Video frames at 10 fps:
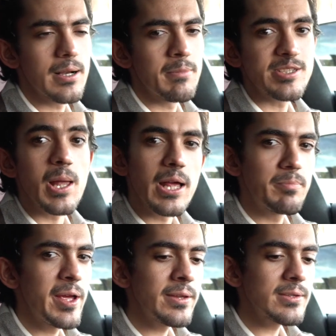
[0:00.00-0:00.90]
a metallic
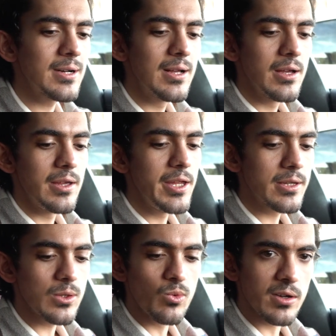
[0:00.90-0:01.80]
paint.
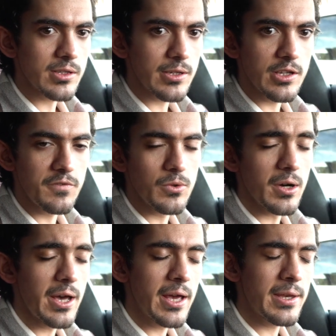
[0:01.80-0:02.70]
It won't give you
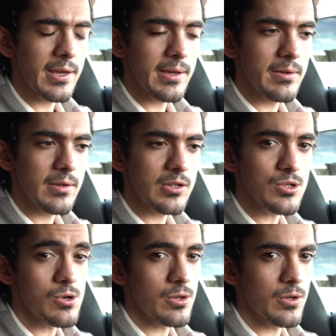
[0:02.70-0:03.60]
any
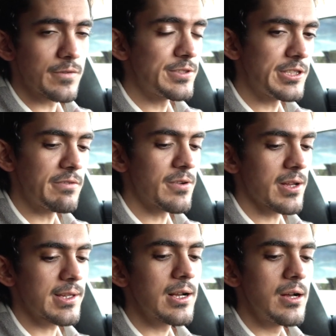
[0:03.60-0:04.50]
sort of
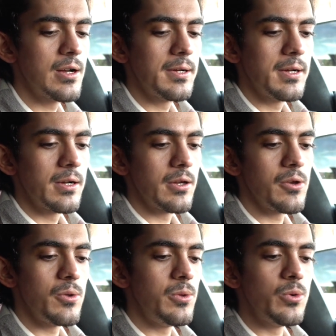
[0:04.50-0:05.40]
difference.
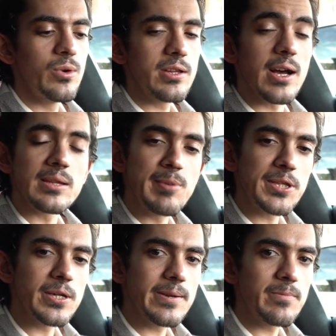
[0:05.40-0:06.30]
You will get
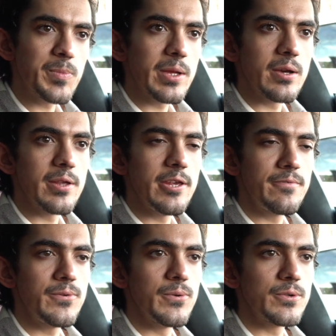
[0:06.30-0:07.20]
better
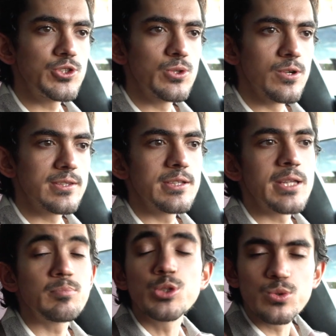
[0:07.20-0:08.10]
if you choose the
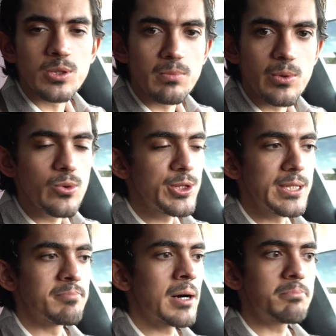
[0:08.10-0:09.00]
Neptune blue,
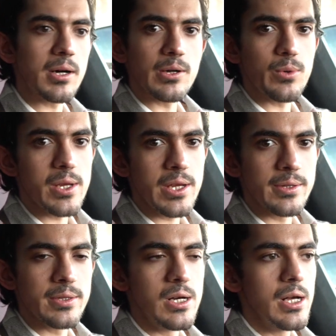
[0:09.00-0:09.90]
the Mamba
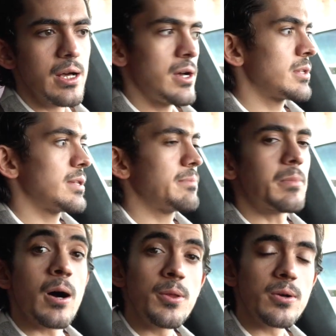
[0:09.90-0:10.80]
green, and
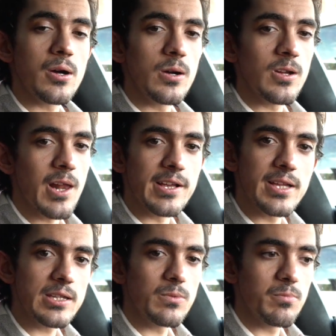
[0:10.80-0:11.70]
other color like
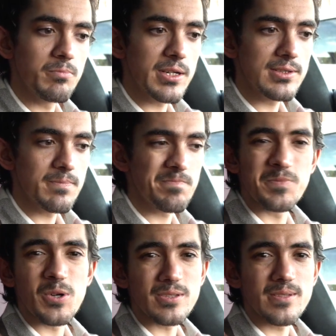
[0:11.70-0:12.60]
that, but
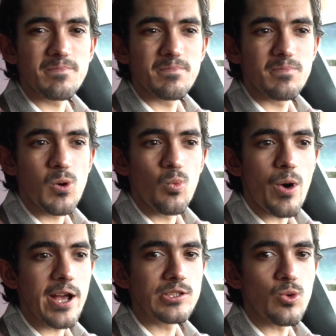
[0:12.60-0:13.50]
not
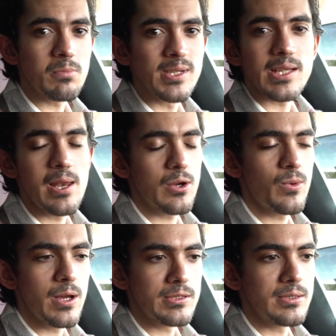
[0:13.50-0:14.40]
white or metallic
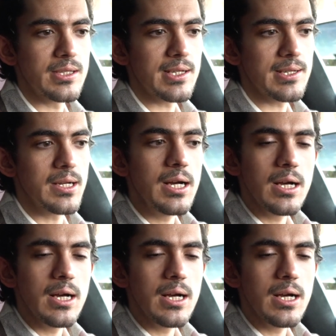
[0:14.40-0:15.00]
white. This is